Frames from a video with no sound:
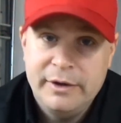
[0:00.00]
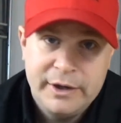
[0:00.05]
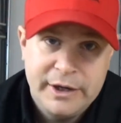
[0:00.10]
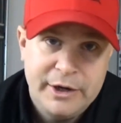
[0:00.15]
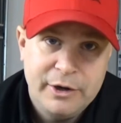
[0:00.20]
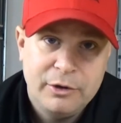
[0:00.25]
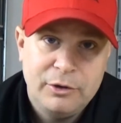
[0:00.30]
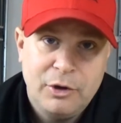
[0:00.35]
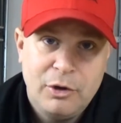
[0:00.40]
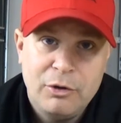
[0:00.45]

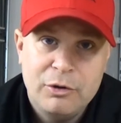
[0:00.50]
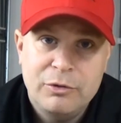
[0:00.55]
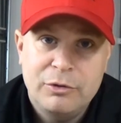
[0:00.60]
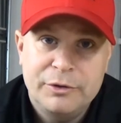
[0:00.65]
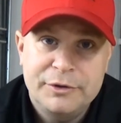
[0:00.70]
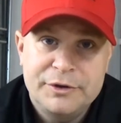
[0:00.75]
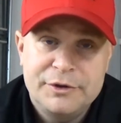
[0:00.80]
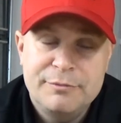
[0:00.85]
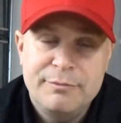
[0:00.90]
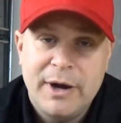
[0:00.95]
here
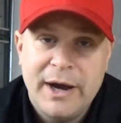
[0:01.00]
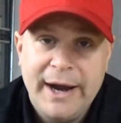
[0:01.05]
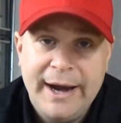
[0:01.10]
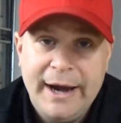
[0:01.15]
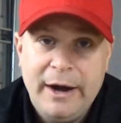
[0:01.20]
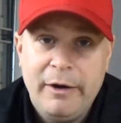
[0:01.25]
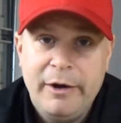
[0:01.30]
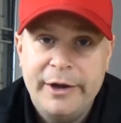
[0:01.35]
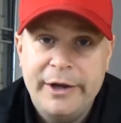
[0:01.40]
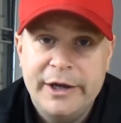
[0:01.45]
local to my
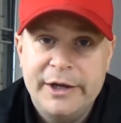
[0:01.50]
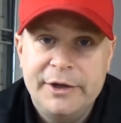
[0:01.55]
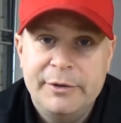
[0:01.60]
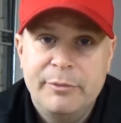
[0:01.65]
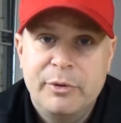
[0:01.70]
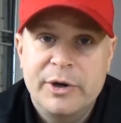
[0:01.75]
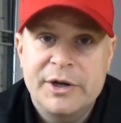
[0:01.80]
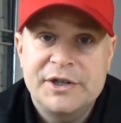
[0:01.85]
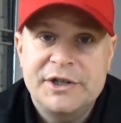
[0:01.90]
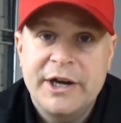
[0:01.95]
area in the
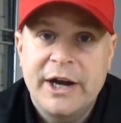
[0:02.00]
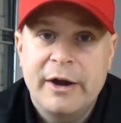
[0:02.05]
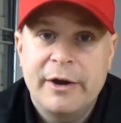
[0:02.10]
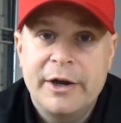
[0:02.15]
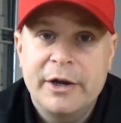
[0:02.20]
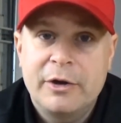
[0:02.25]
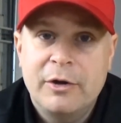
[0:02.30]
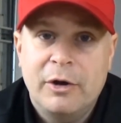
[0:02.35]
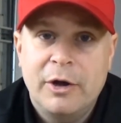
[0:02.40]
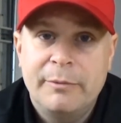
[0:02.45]
Boise
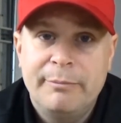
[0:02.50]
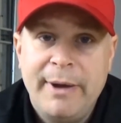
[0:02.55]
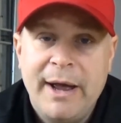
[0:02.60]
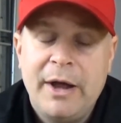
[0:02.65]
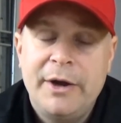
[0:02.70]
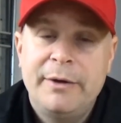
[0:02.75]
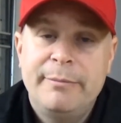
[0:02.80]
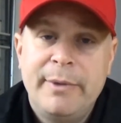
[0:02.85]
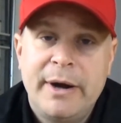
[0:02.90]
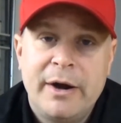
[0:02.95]
area called
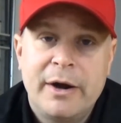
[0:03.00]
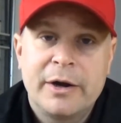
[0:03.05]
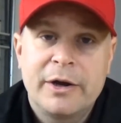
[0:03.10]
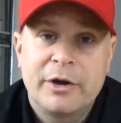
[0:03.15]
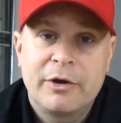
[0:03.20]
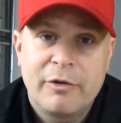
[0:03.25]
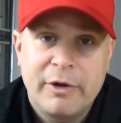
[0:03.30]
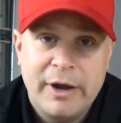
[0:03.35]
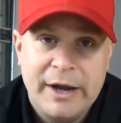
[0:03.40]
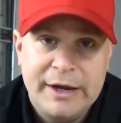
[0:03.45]
Mountain America
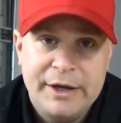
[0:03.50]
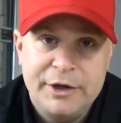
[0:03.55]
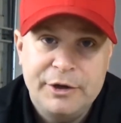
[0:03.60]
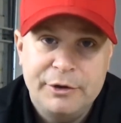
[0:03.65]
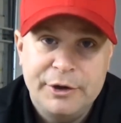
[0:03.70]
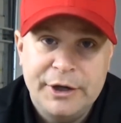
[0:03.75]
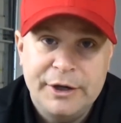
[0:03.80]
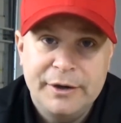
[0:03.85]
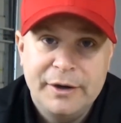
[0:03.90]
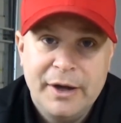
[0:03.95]
Credit
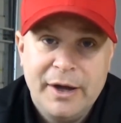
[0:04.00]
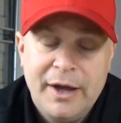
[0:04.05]
Union.